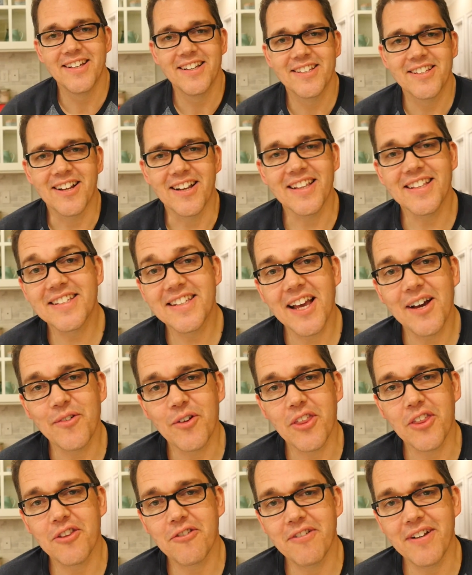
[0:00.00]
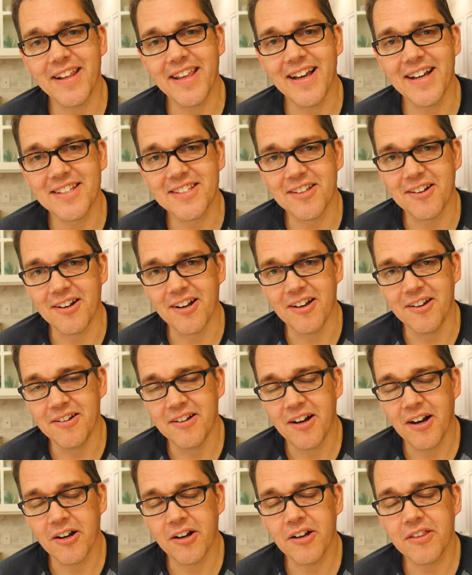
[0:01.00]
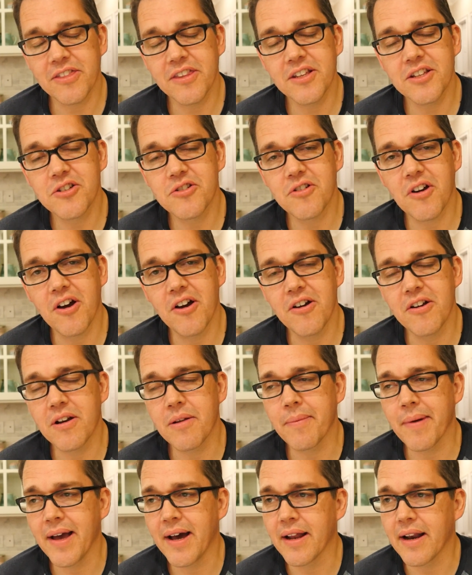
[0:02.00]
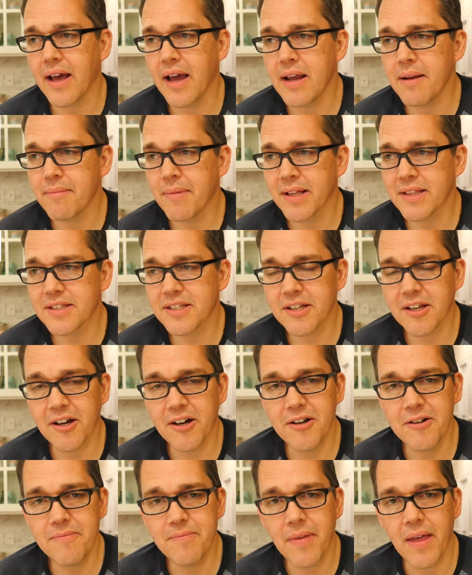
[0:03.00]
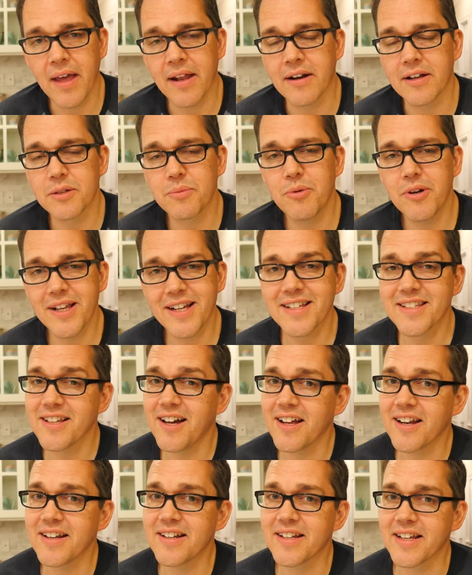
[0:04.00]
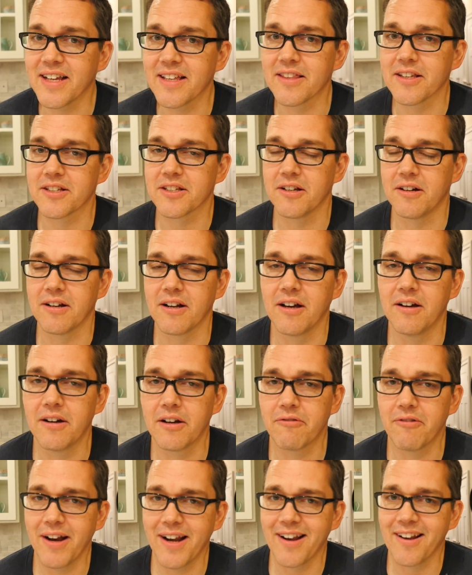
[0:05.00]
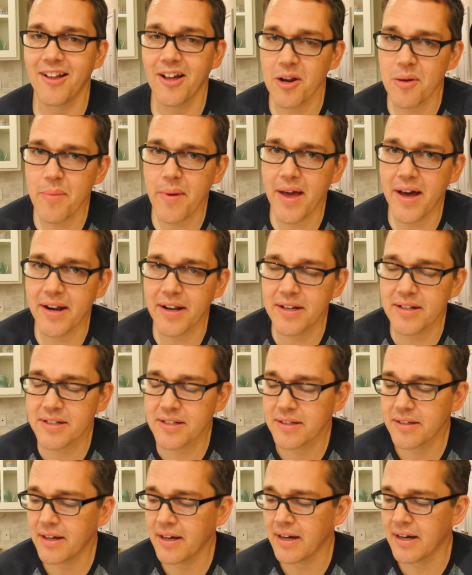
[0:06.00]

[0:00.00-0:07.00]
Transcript: So let's start with the 3DR Solo. I got this drone about 8 months ago, and I was pretty excited to get the Solo. I'd read a lot about it.